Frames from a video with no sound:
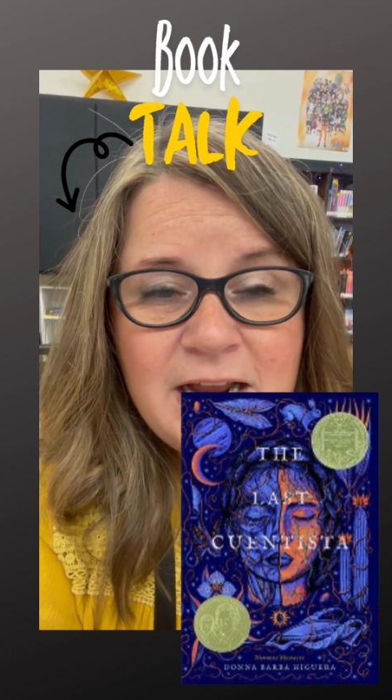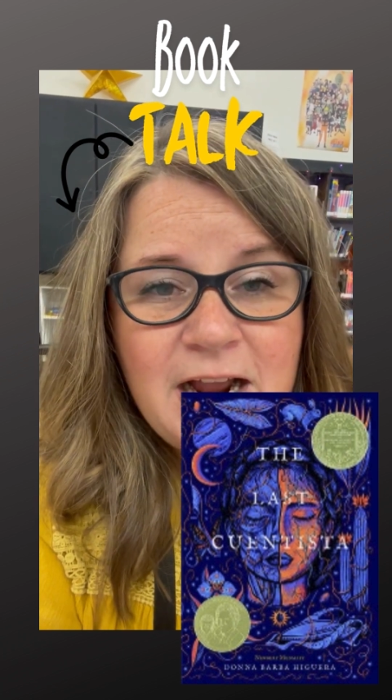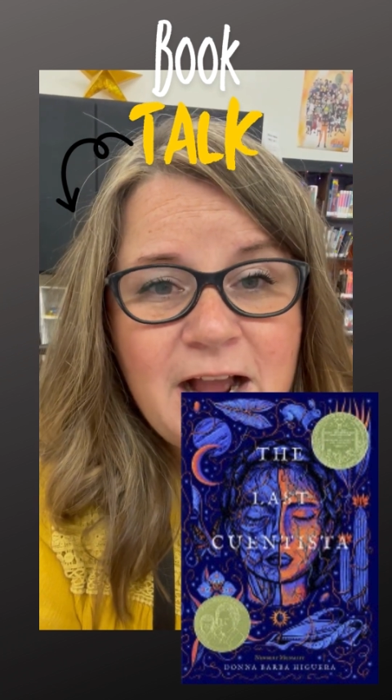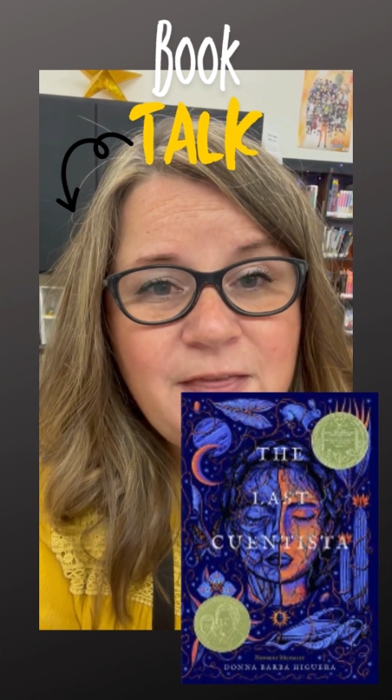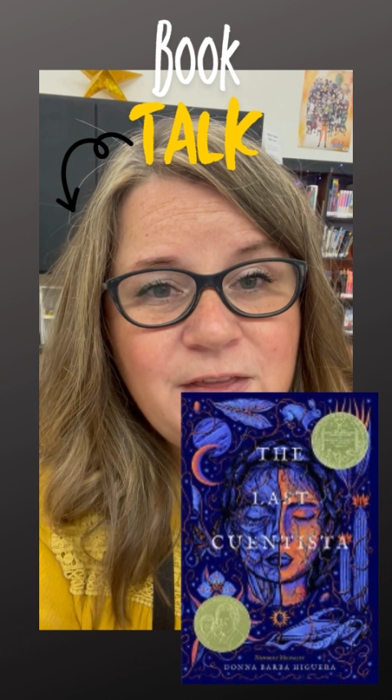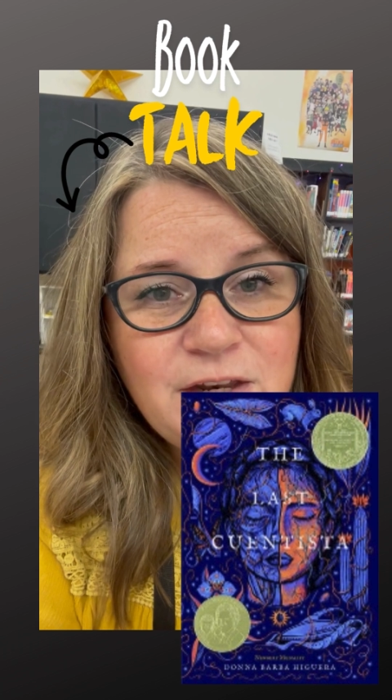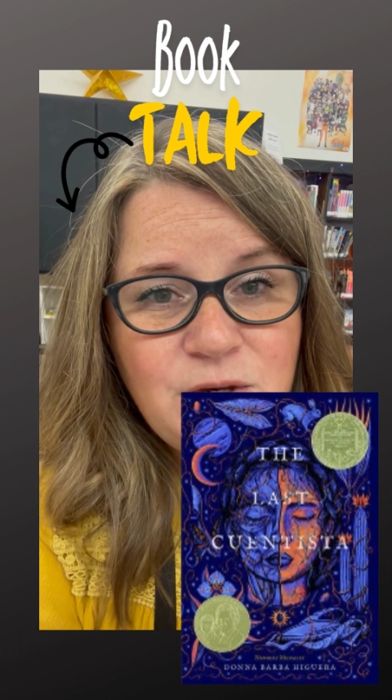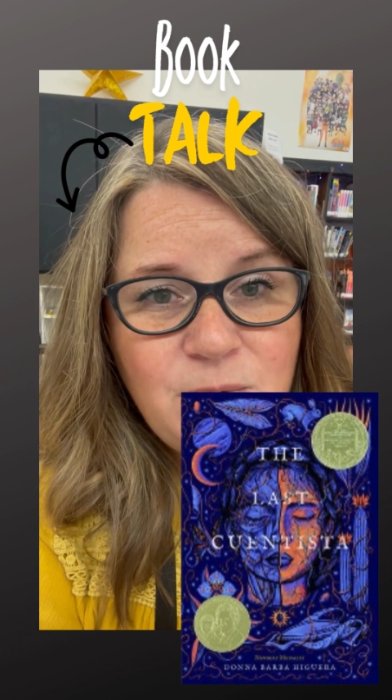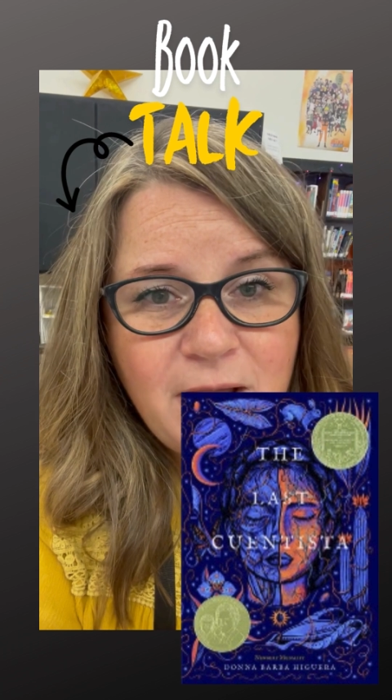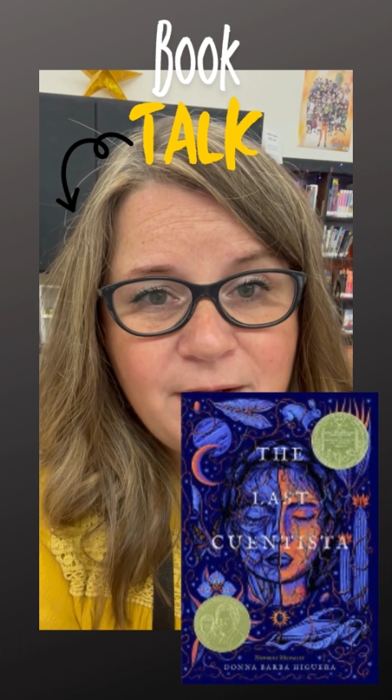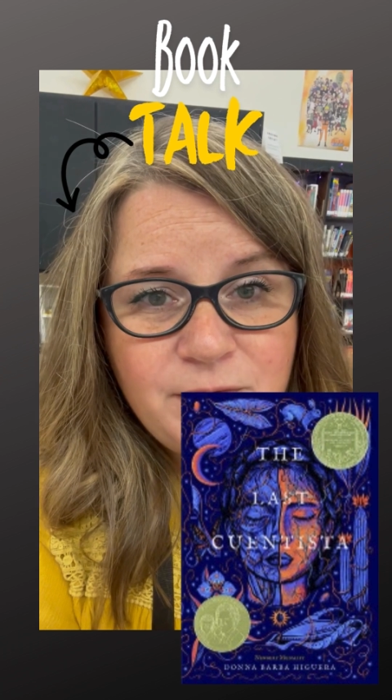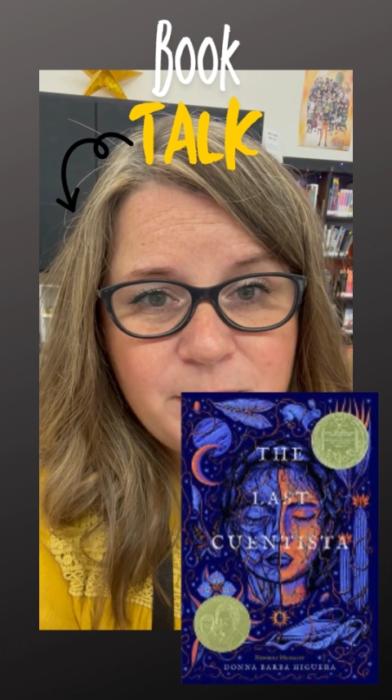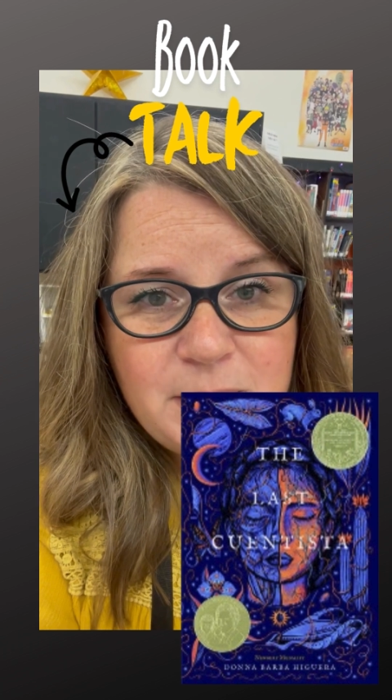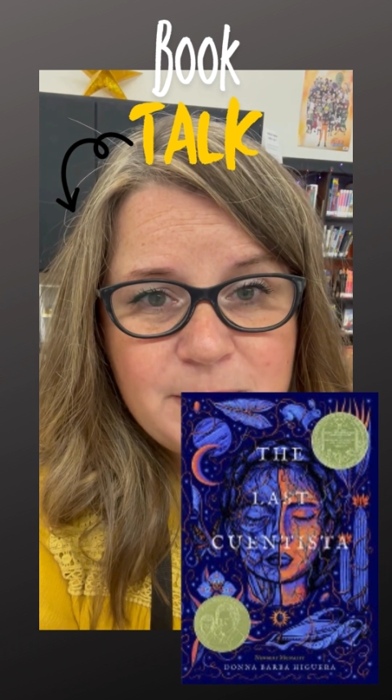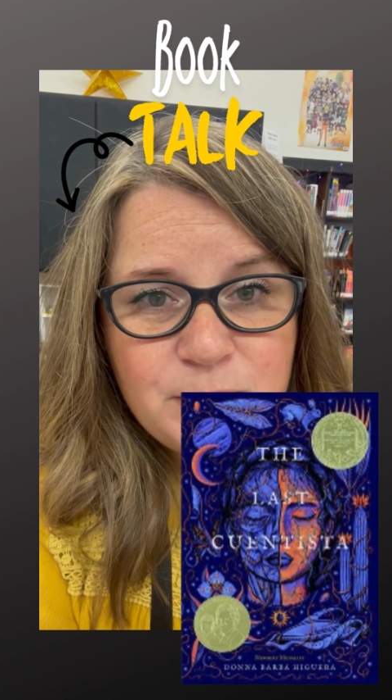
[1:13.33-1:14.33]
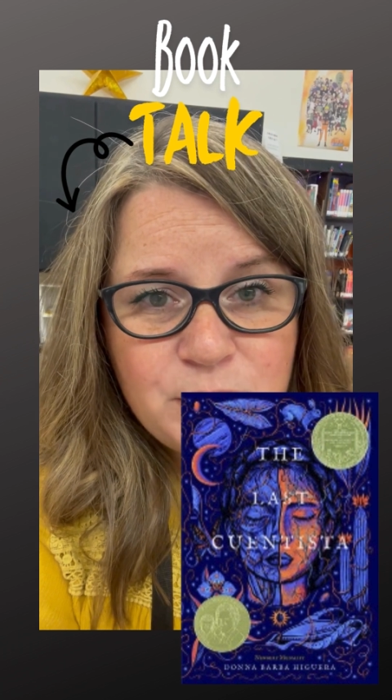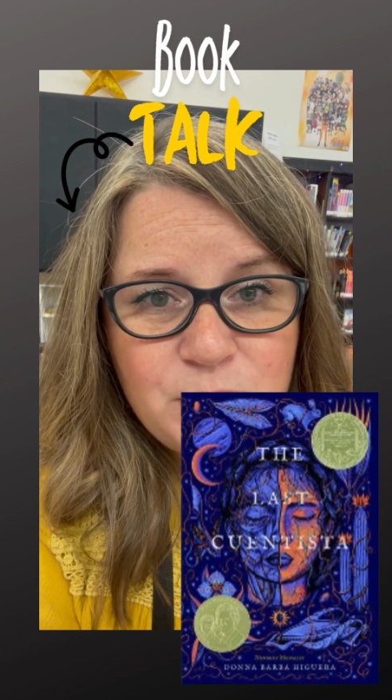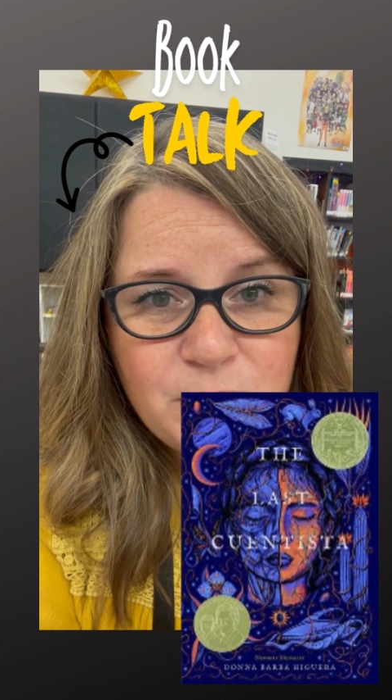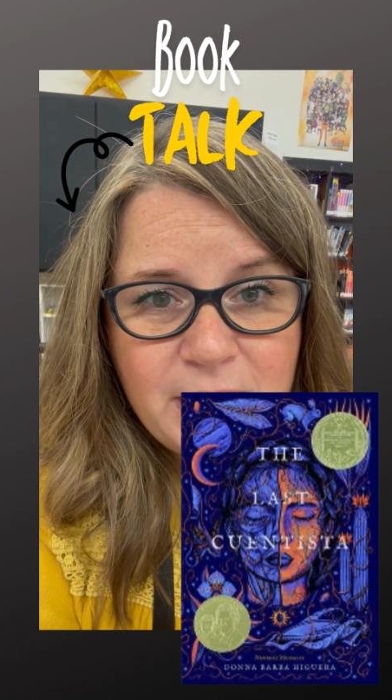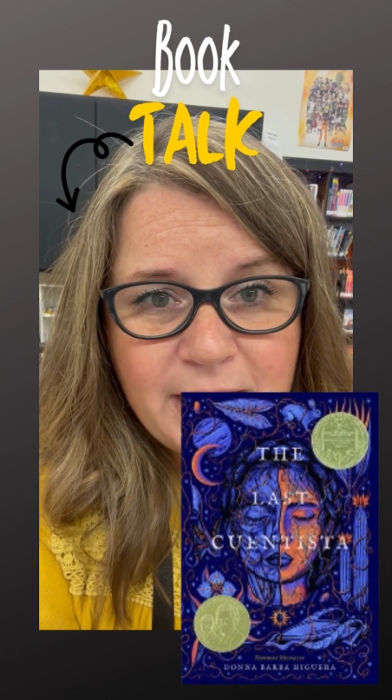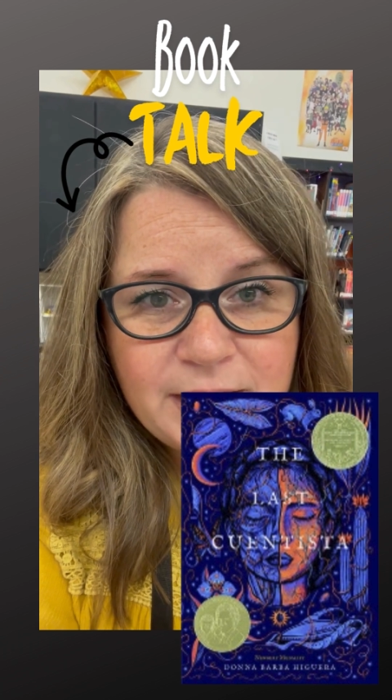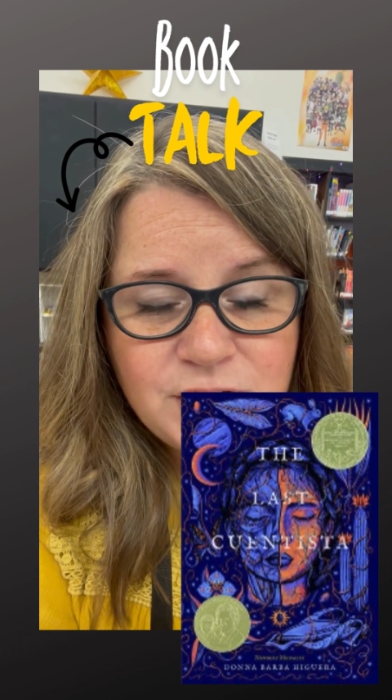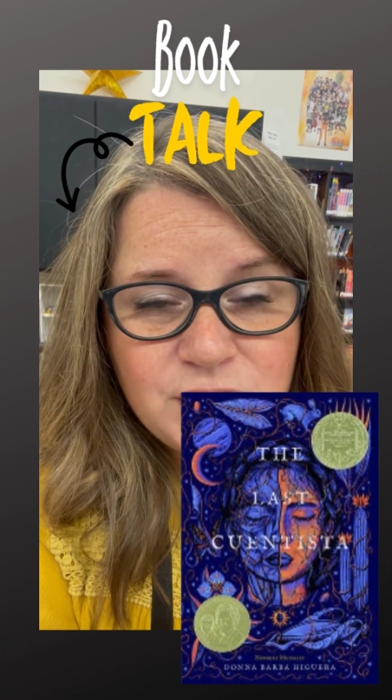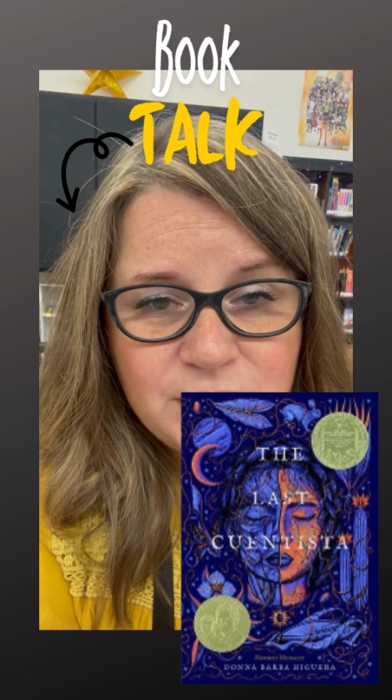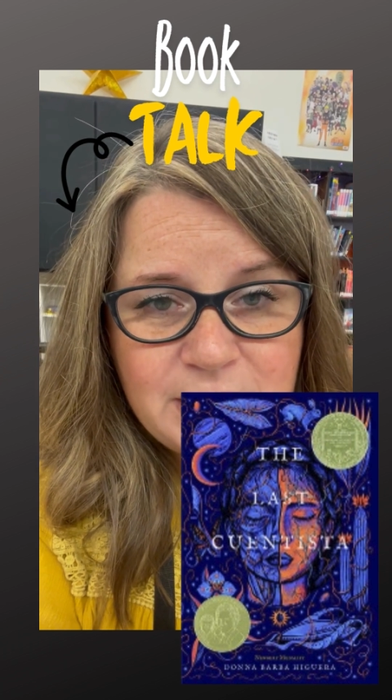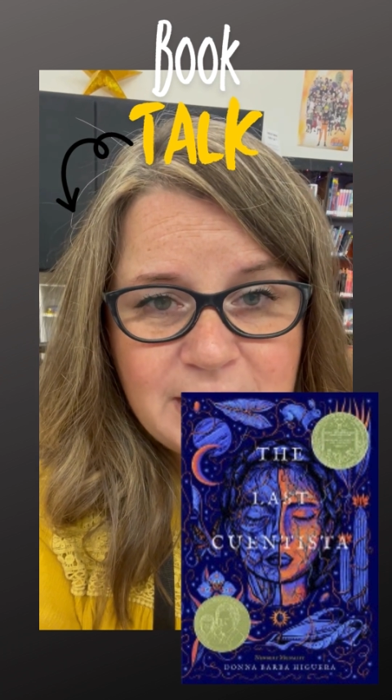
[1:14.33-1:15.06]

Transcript: and then you have the people who are actually